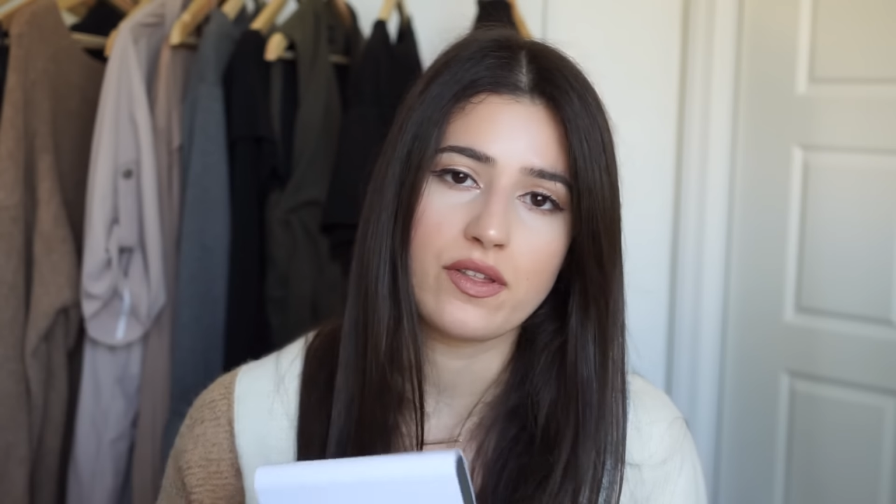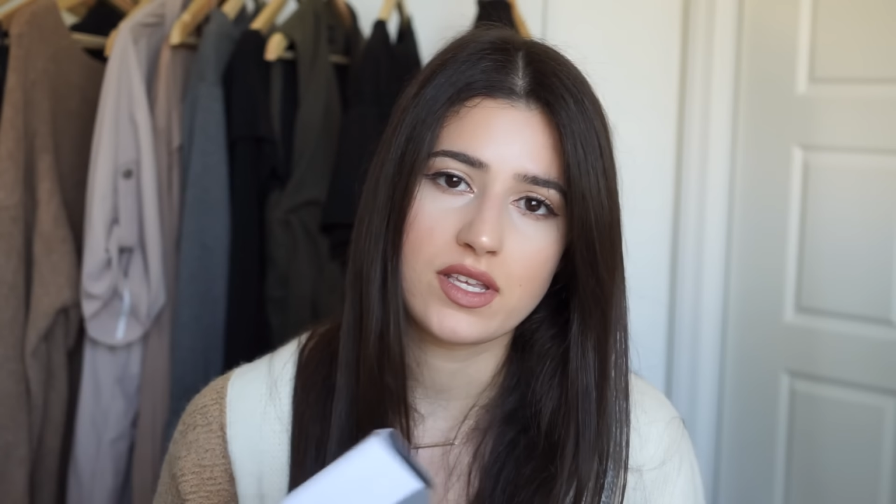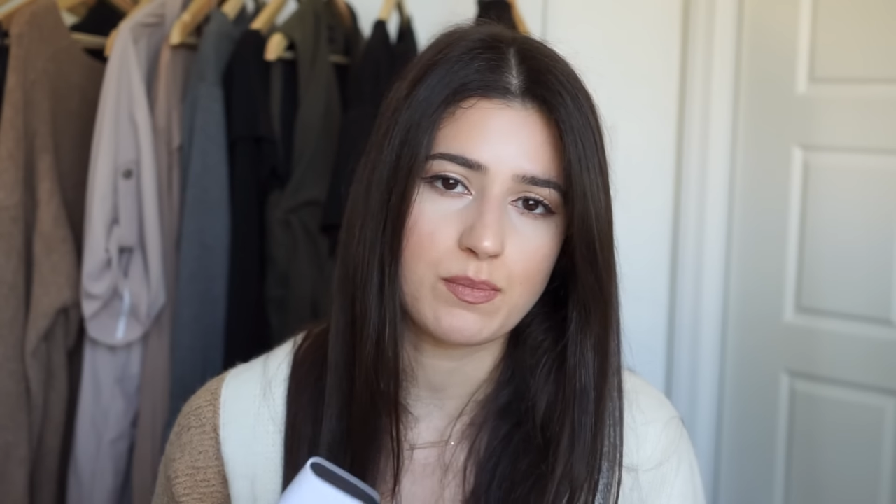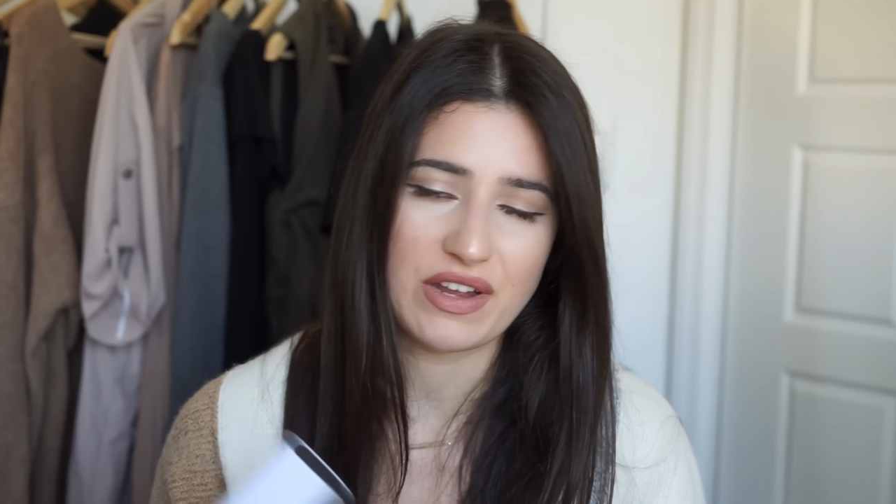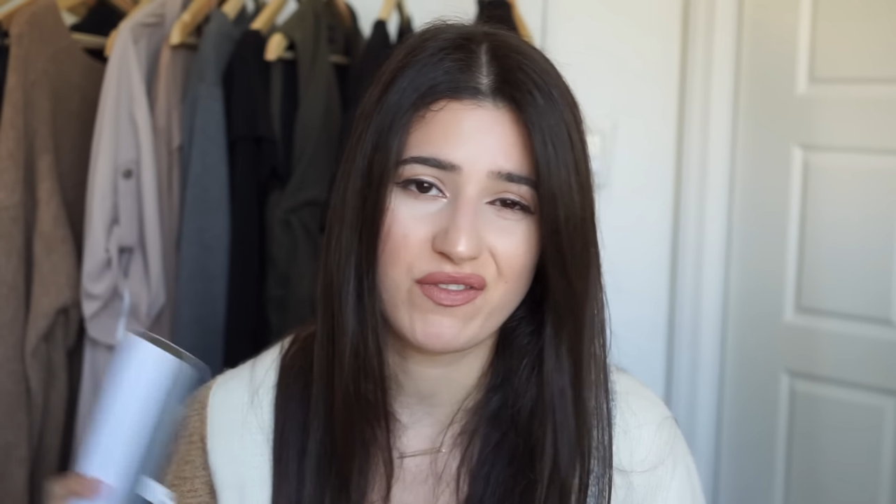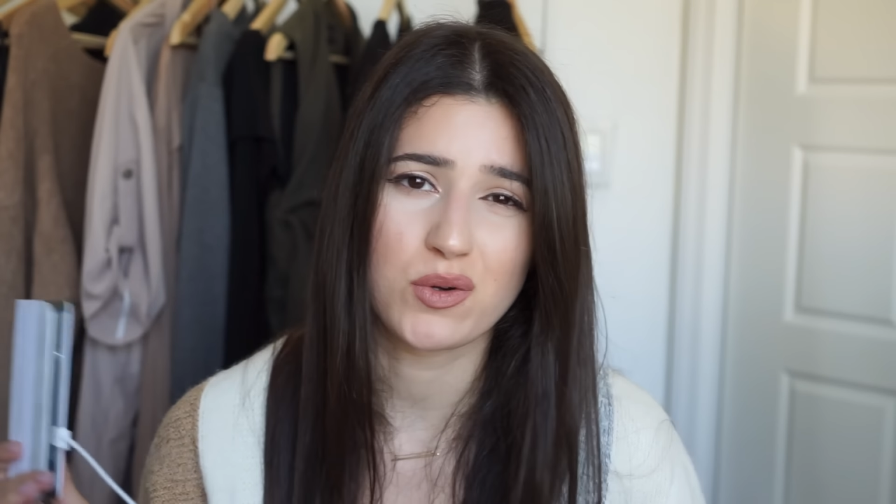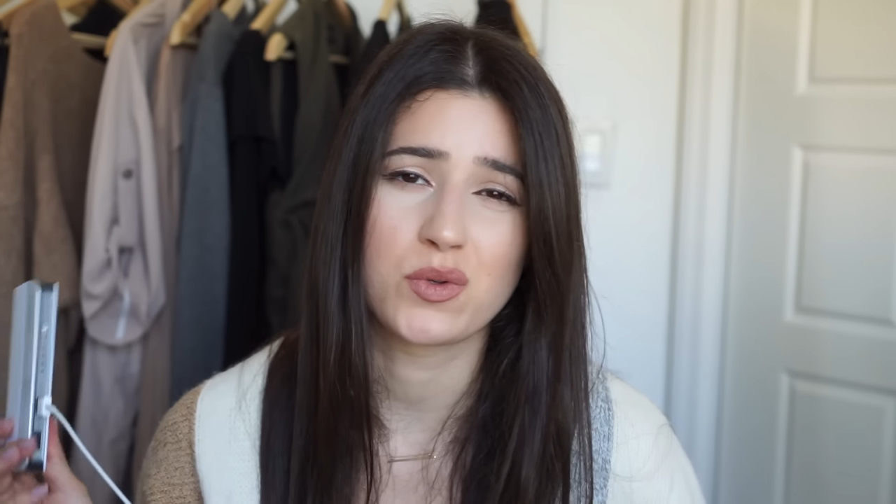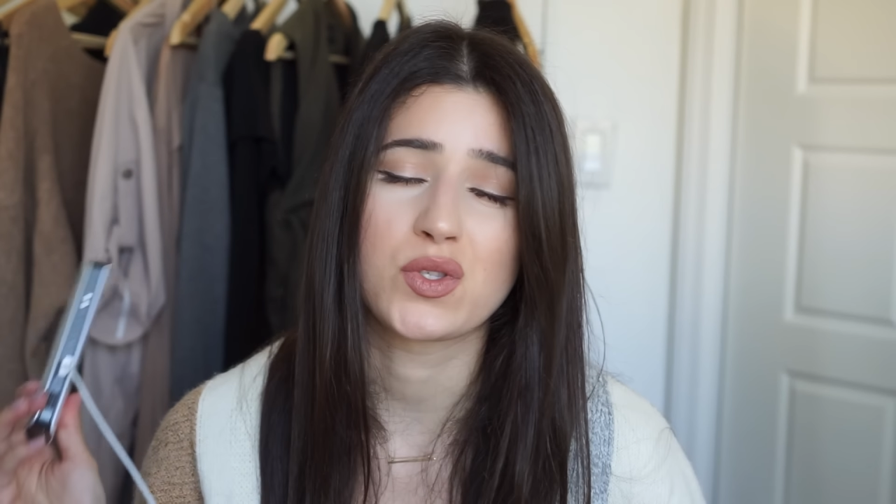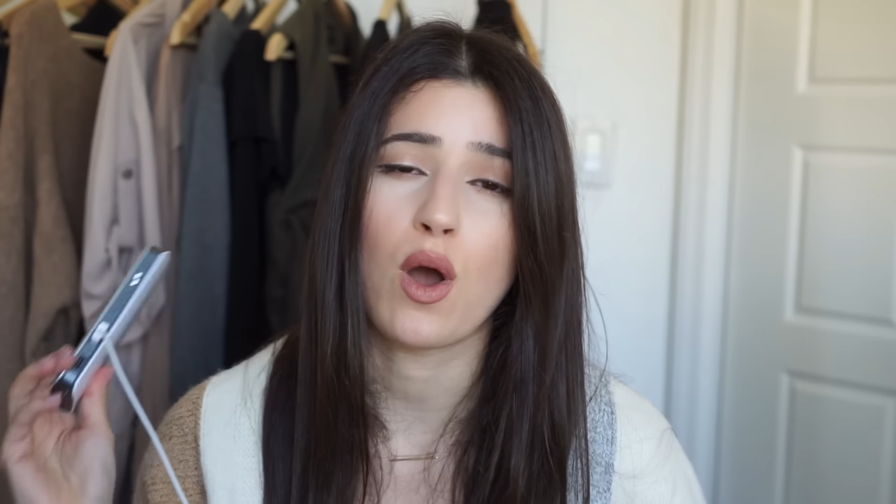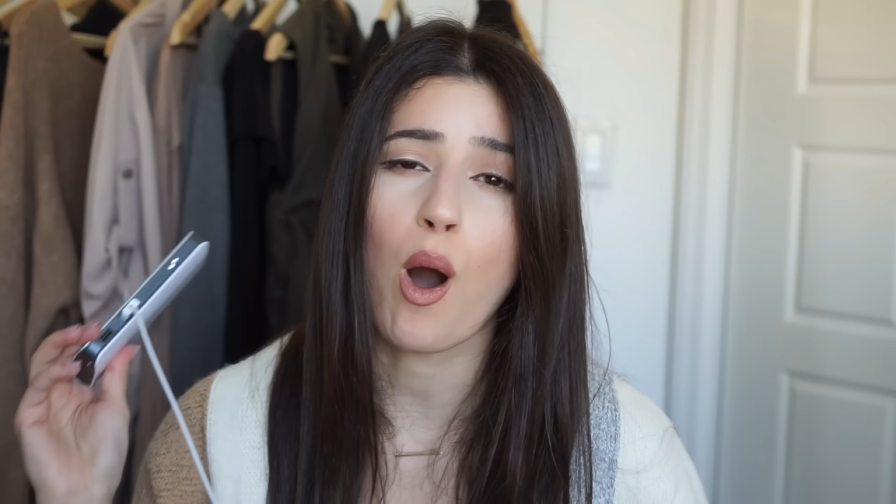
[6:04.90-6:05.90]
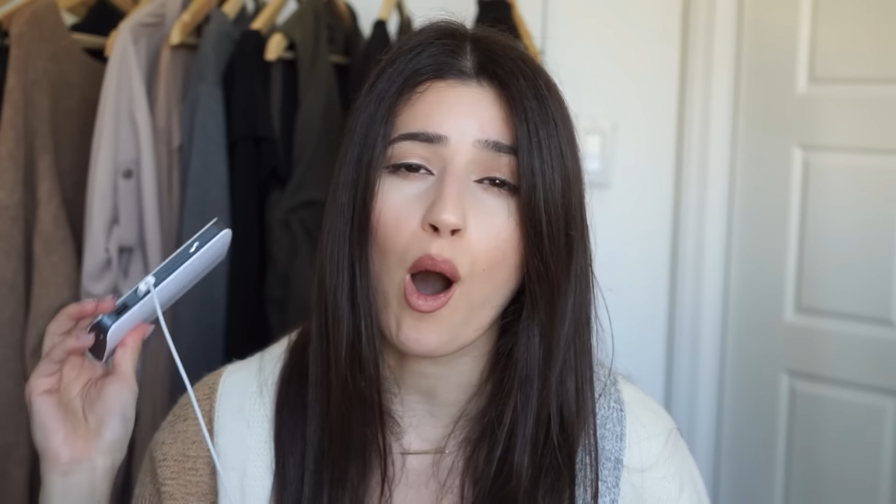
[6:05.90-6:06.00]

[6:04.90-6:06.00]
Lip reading: this, my phone was